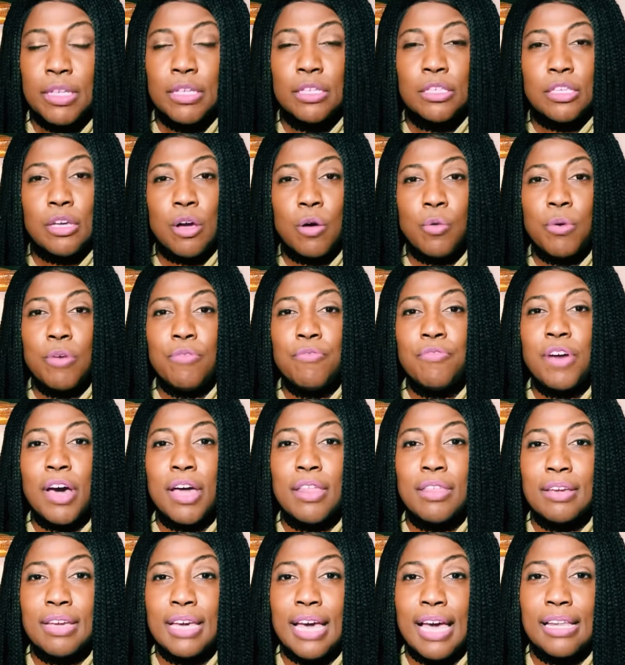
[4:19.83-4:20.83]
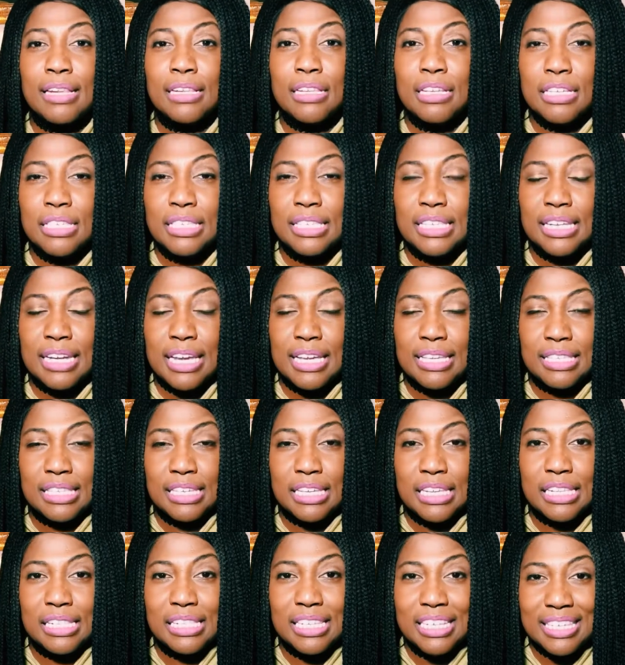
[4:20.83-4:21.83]
So when Father God looks at us,
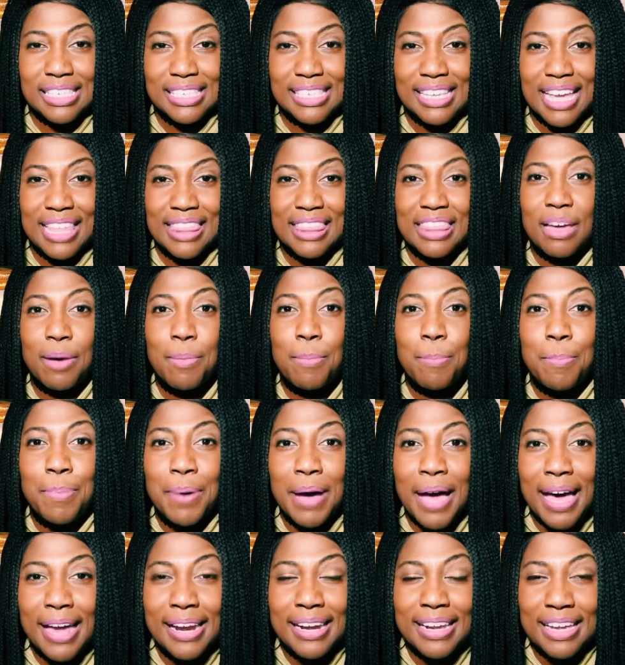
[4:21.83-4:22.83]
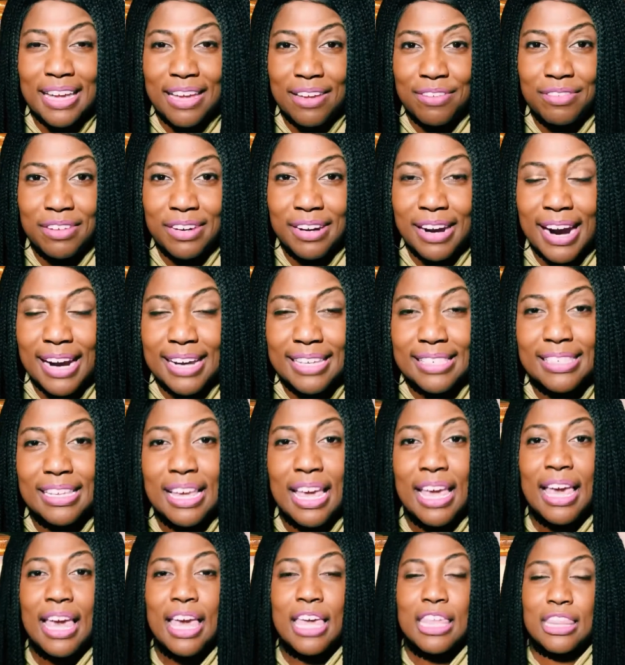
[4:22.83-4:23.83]
he looks at the body of Christ,
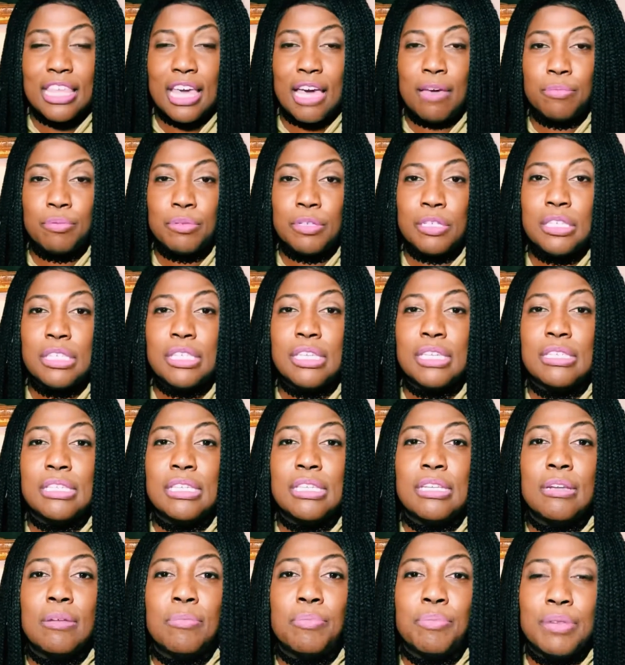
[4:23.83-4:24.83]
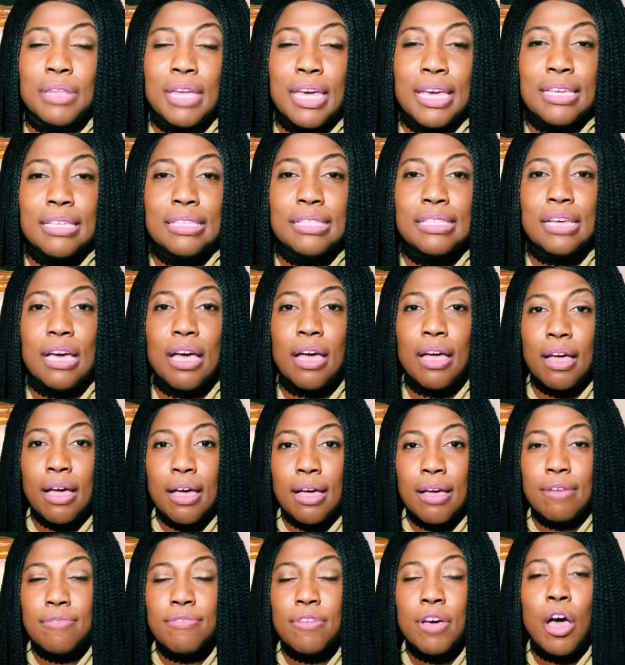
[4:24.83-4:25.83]
and that puts us in a place
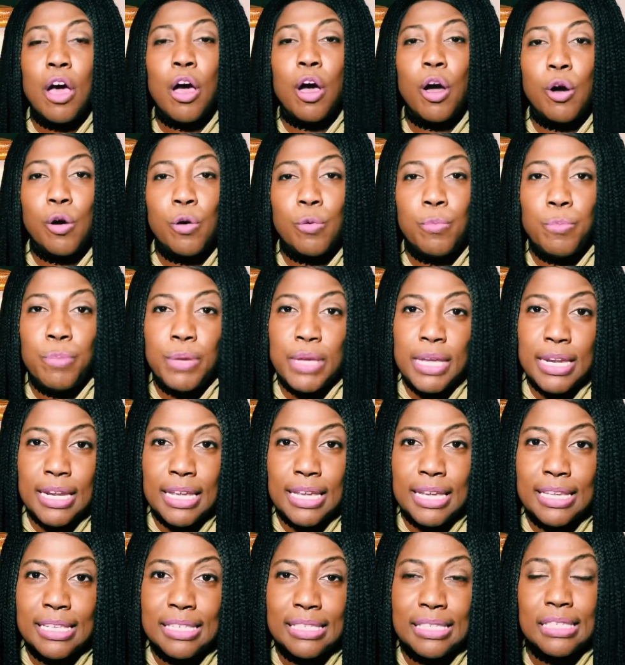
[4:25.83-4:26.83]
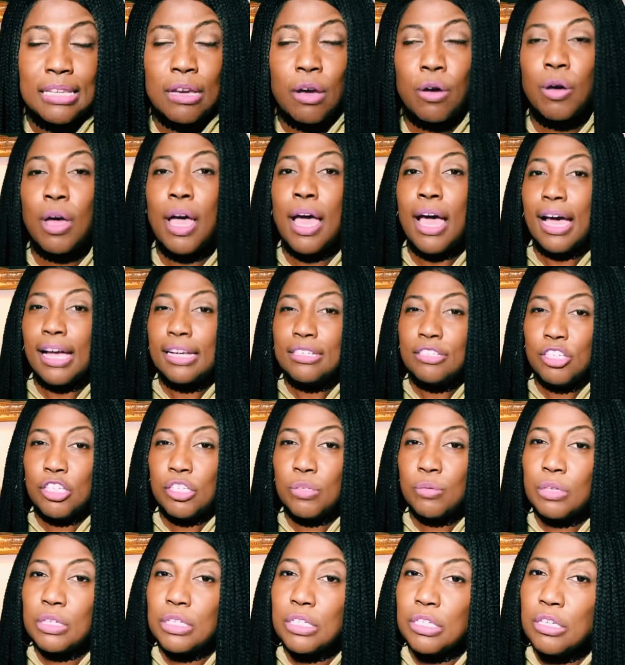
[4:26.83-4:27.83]
of obedience. So I
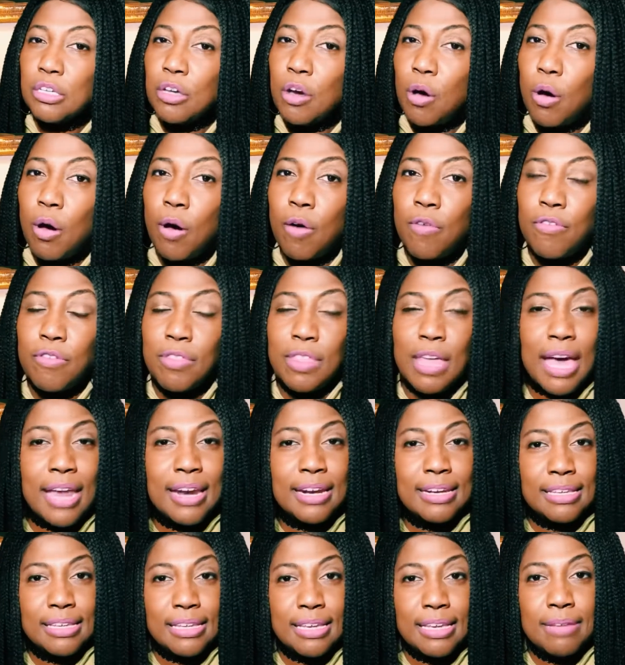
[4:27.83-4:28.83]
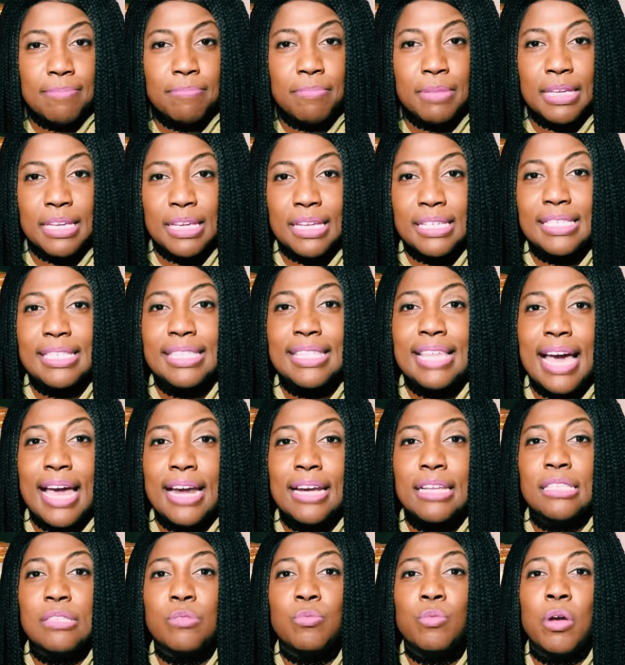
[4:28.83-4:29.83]
just want to go over that again because
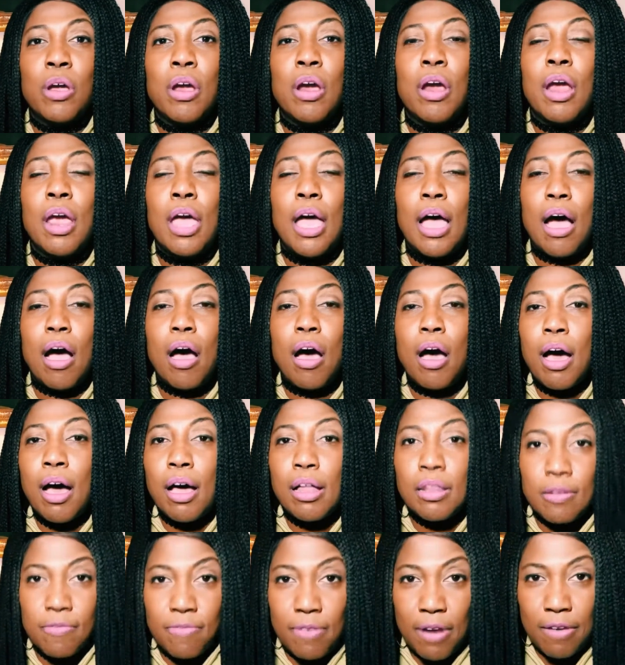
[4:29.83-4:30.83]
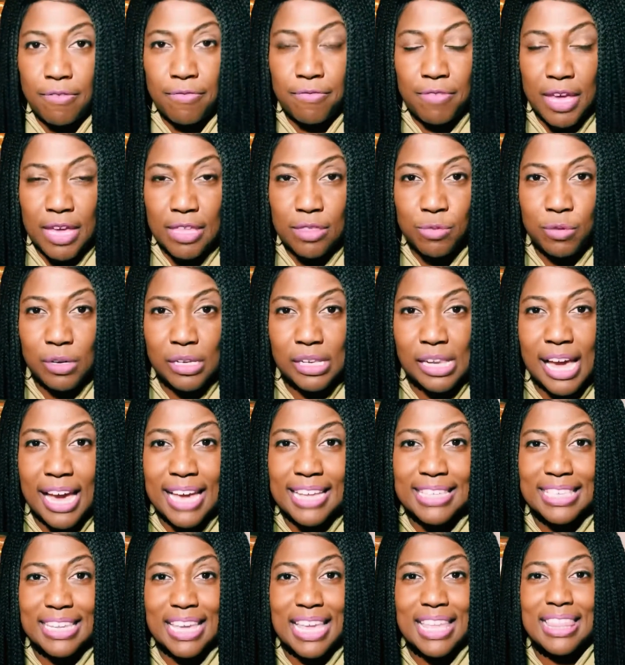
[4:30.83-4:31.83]
that is where all of our faith
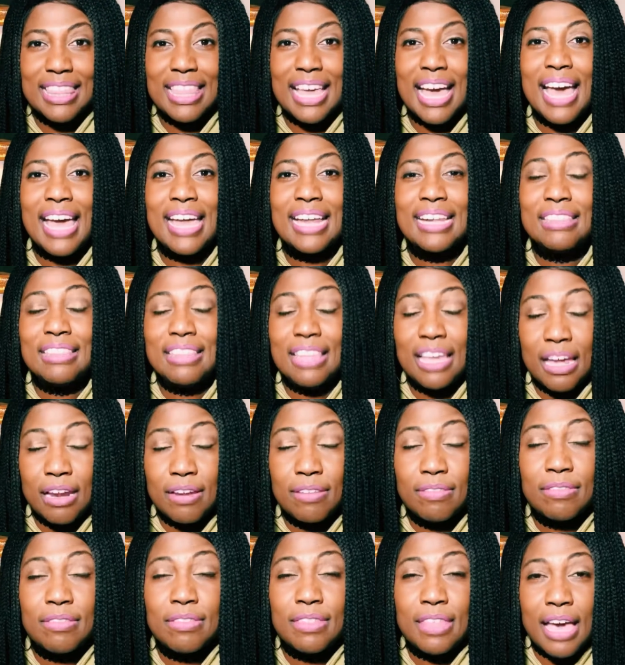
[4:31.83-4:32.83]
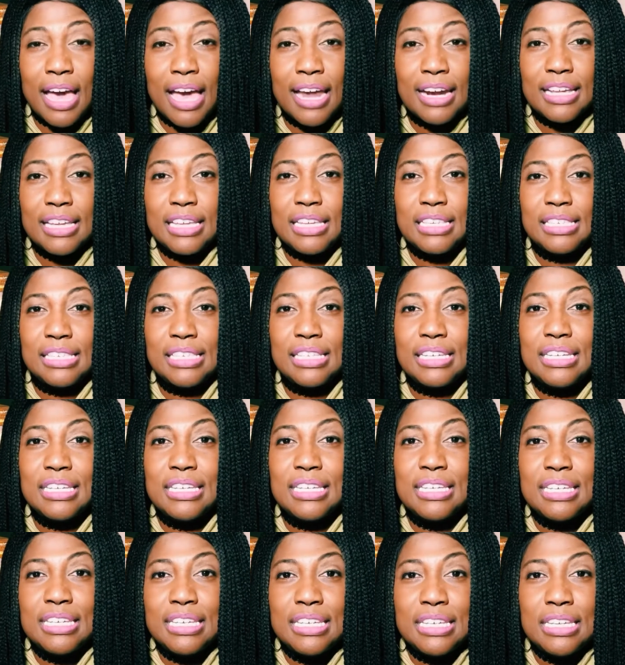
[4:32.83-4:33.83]
relies, and that that that is the
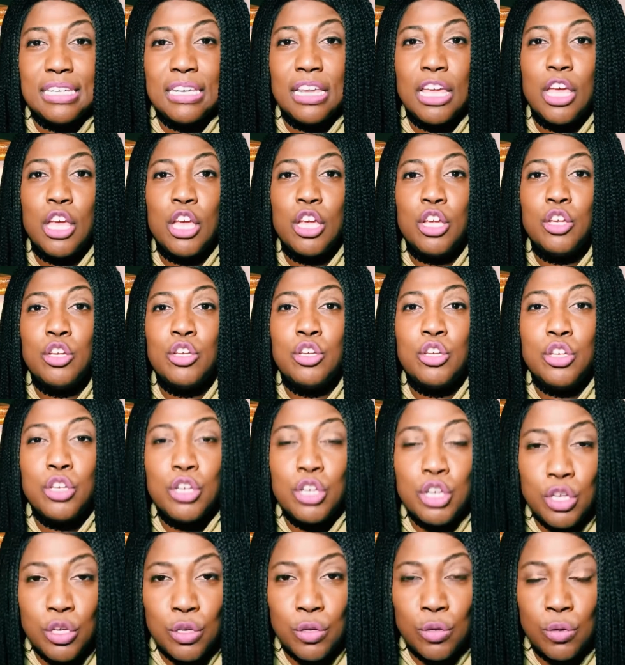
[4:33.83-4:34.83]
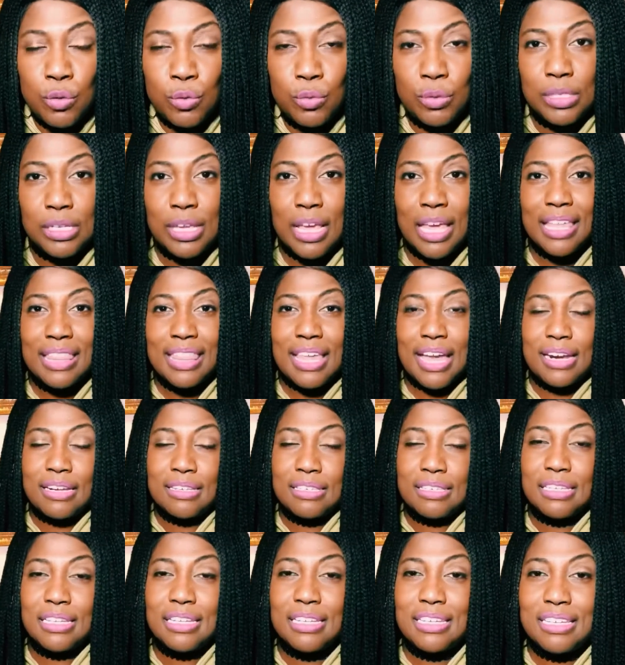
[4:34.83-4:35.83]
good news. That
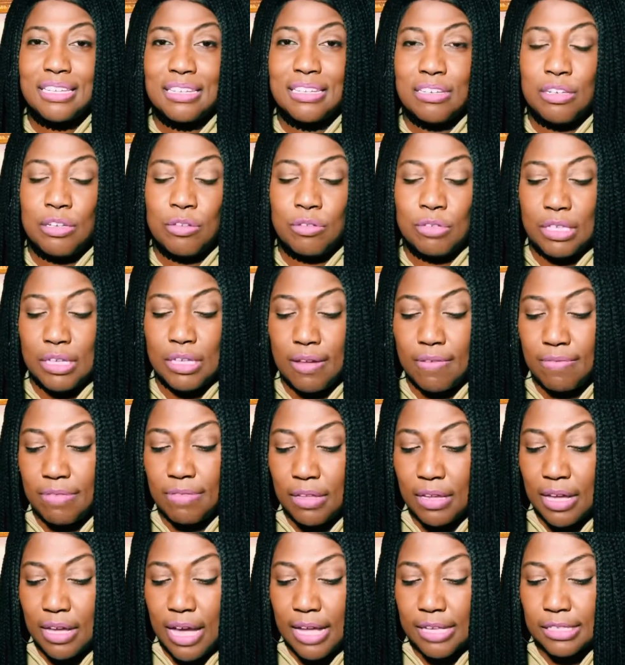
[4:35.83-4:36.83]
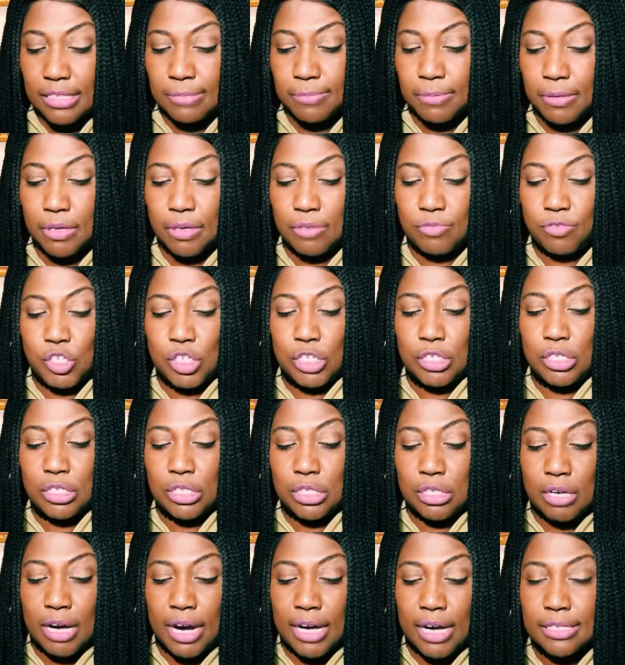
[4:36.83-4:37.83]
is the good news of the gospel of
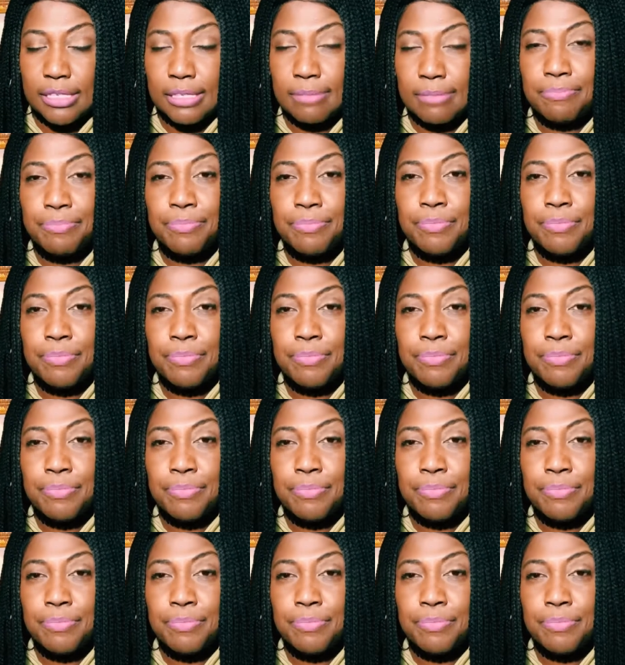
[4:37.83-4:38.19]
Jesus Christ.